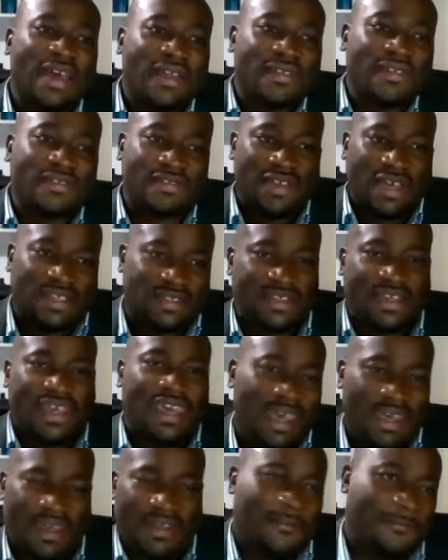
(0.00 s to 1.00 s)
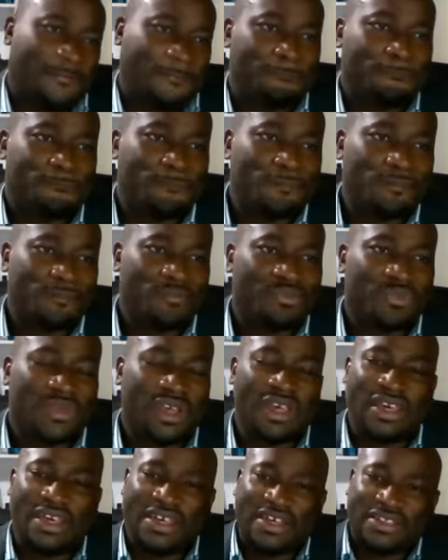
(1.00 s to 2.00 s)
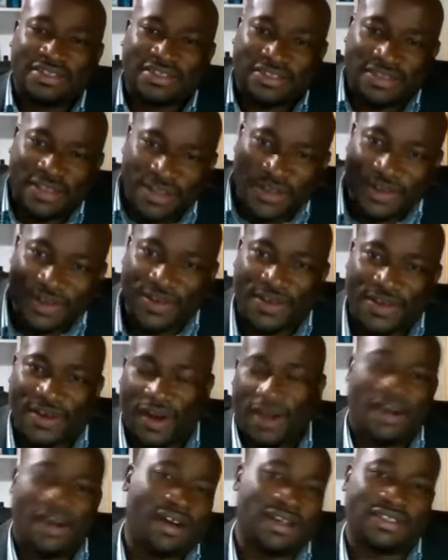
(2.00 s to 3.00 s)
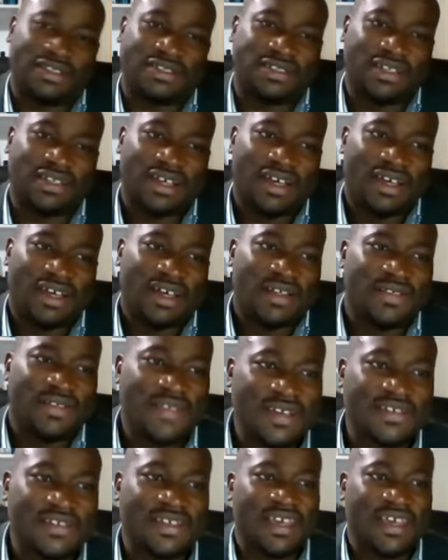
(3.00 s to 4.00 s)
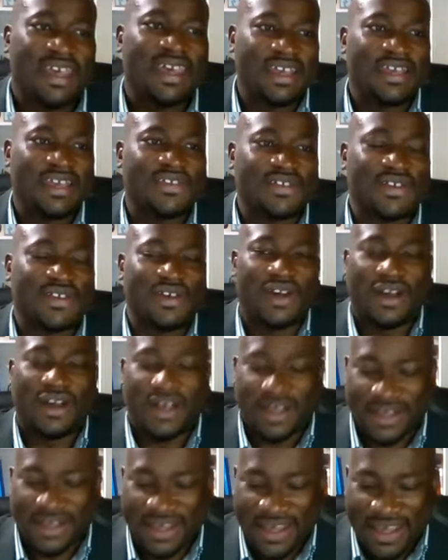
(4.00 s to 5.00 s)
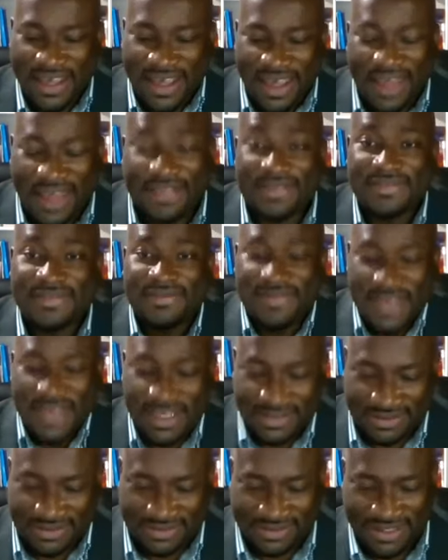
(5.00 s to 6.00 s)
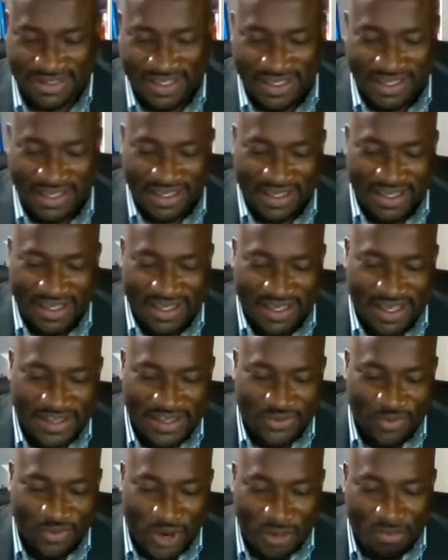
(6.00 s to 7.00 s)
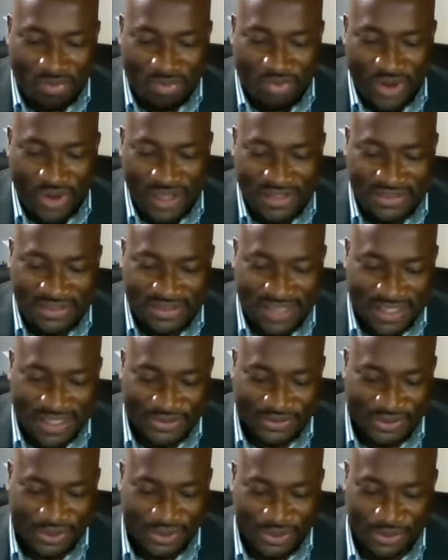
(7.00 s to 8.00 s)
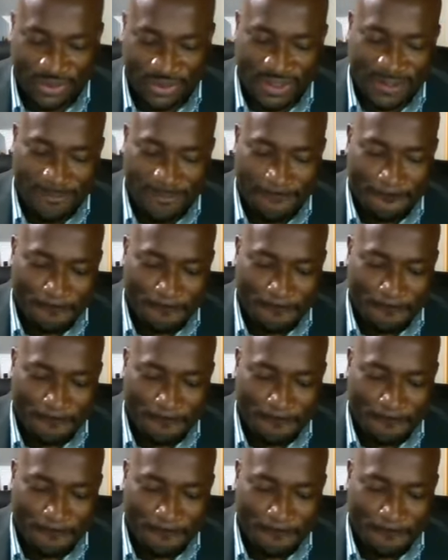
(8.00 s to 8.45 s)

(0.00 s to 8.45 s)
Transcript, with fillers: This king is God. This king is God. And this is what brings us to Luke.